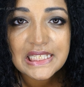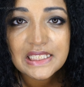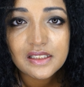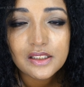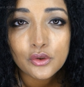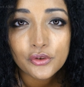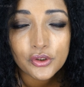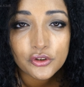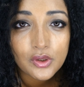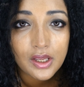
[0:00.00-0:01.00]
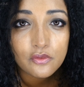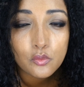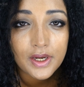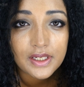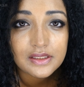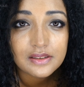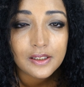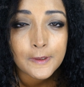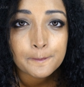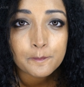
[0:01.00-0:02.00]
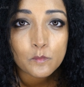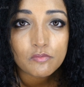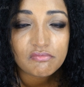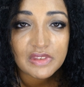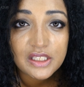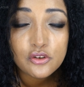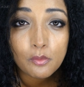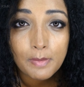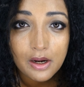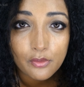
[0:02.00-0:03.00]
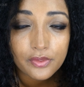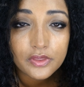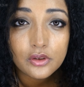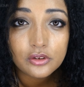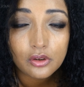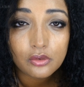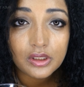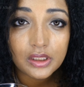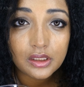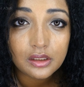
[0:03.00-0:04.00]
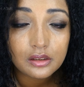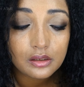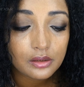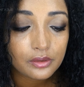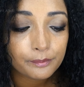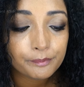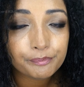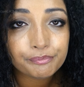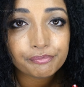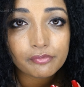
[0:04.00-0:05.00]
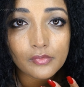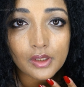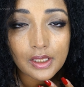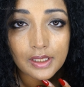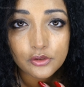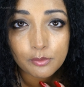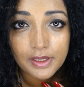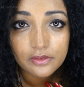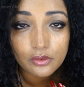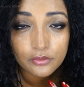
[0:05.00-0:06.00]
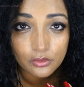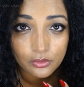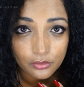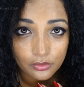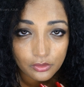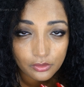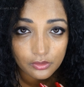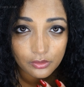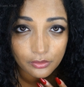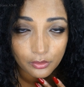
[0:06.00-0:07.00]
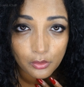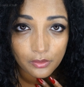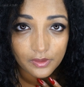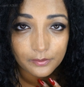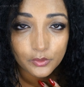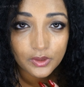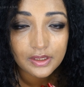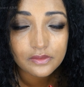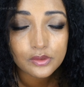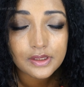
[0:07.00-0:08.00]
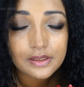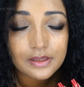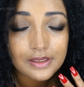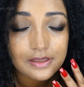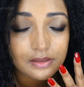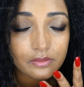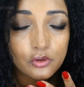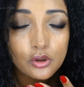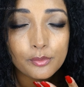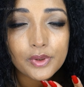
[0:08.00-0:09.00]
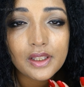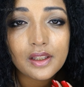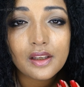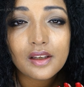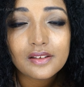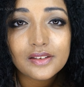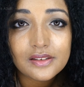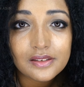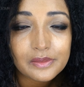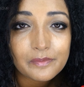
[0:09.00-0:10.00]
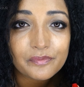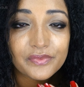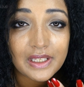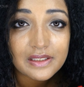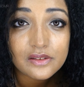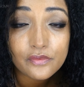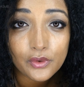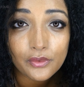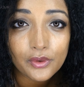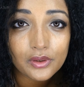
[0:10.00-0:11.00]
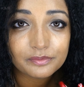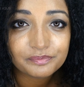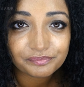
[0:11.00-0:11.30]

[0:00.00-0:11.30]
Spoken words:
and in order to have wine in your mouth, not only at the base of your throat, okay, so then it can develop the taste further.